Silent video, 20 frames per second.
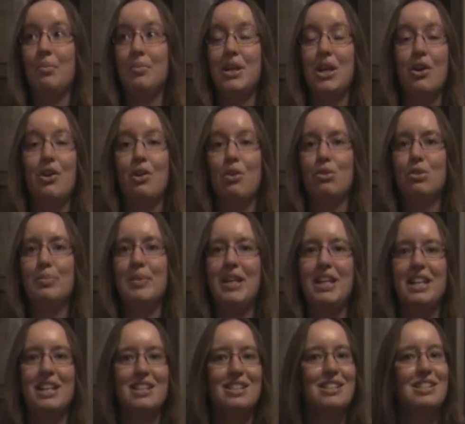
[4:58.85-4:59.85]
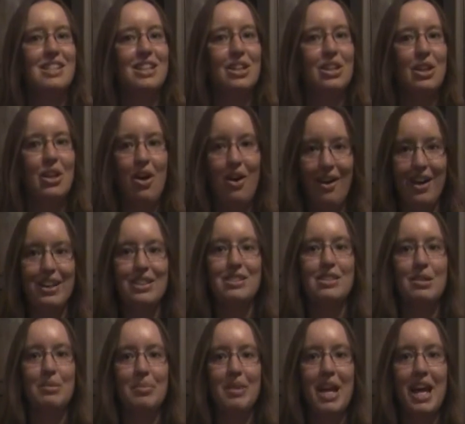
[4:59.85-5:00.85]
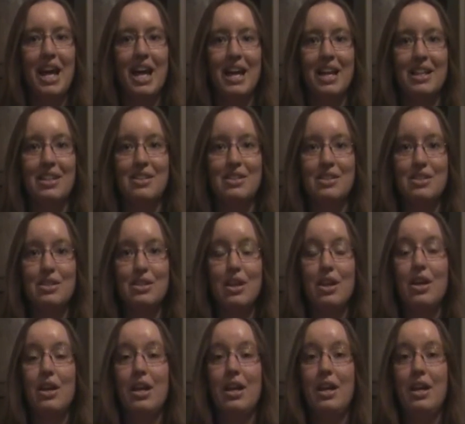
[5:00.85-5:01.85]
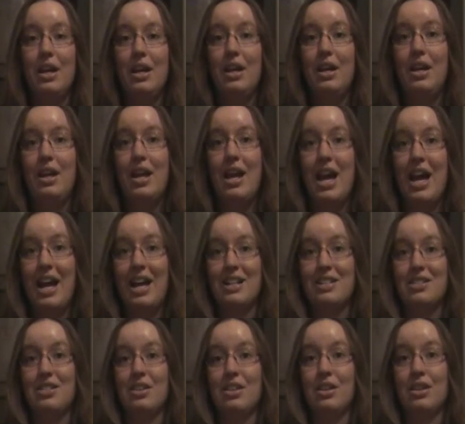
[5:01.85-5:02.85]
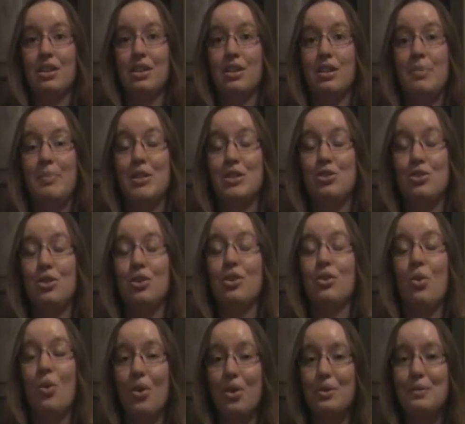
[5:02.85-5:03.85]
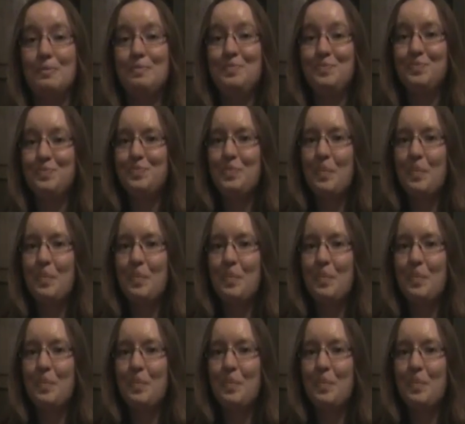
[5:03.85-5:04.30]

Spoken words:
Gary Oldman is still awesome as the Commissioner Gordon.